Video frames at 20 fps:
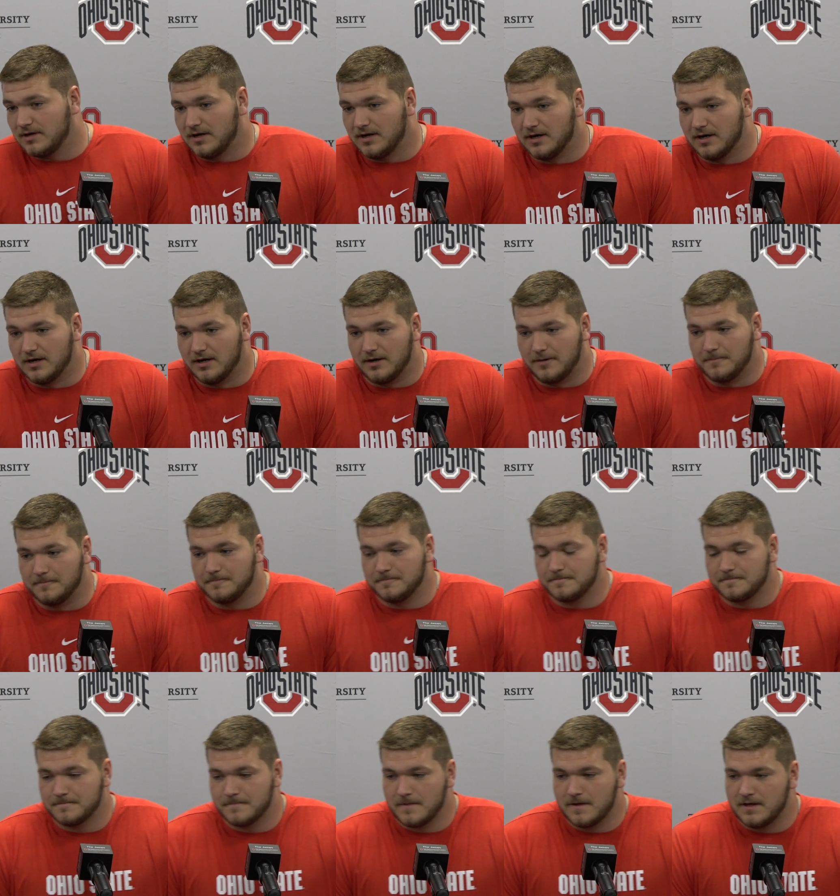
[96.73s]

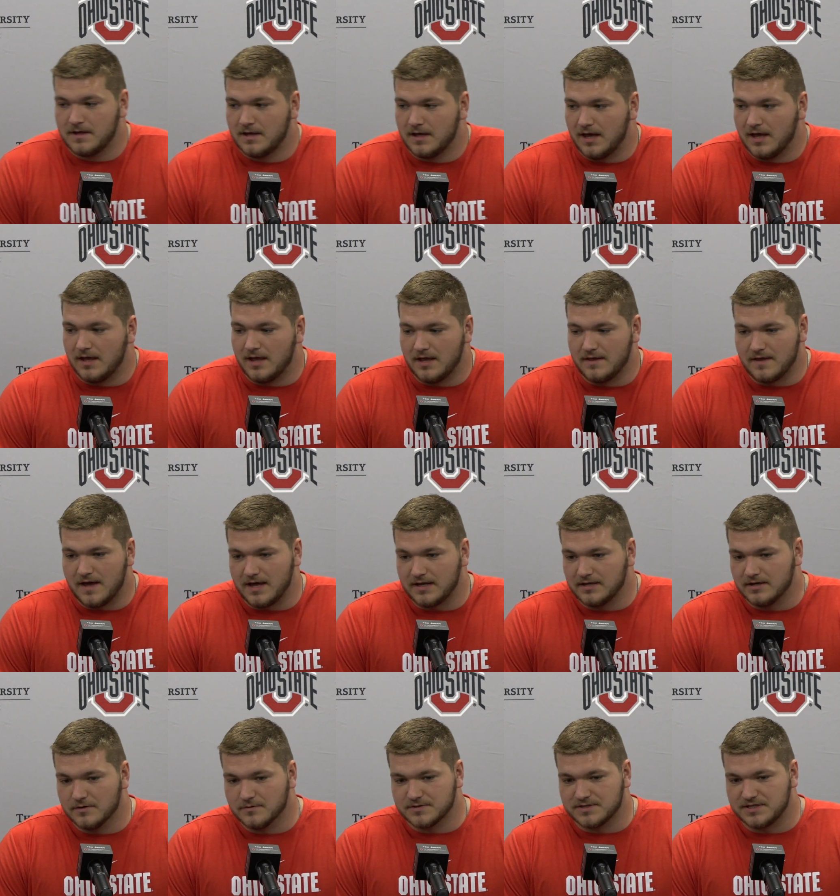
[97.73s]
And that
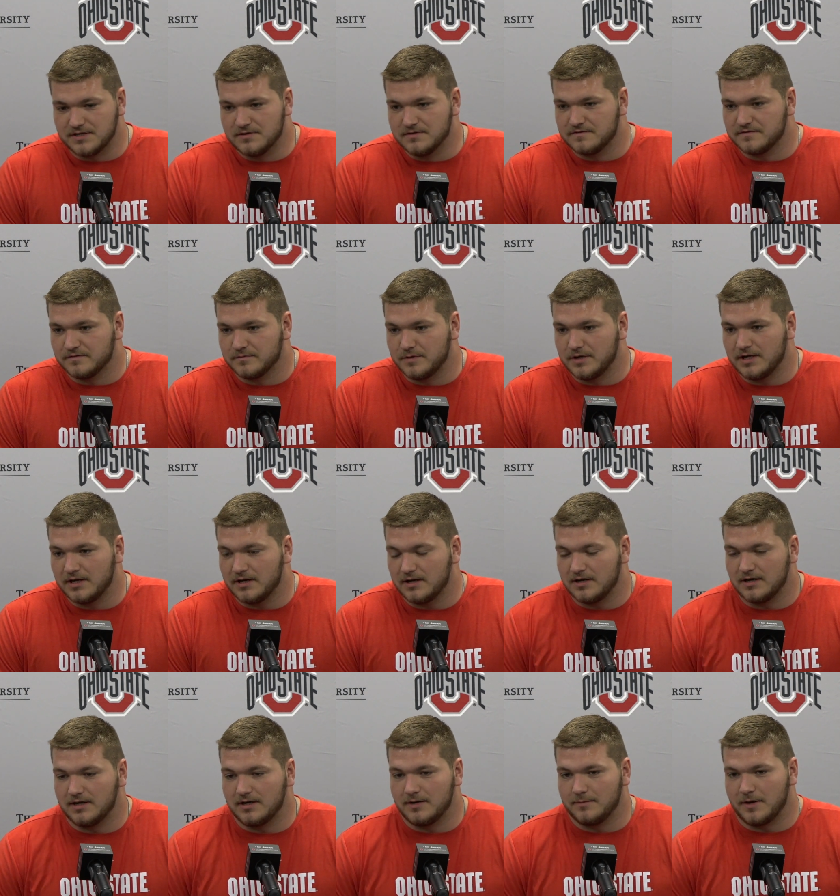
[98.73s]
year was huge for me.
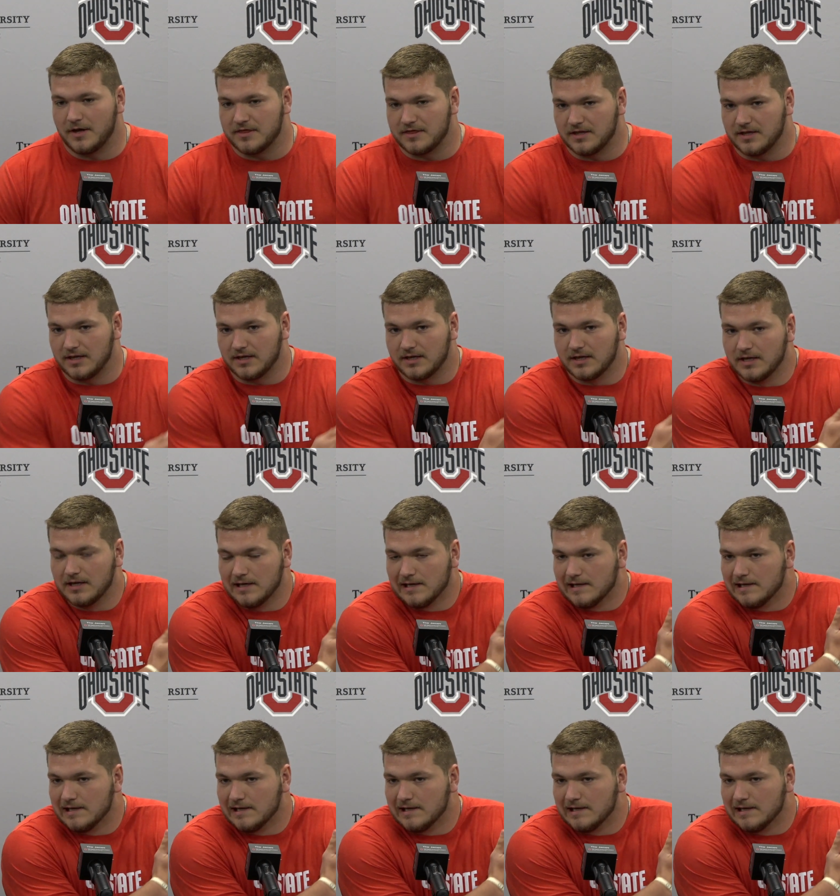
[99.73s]
I think,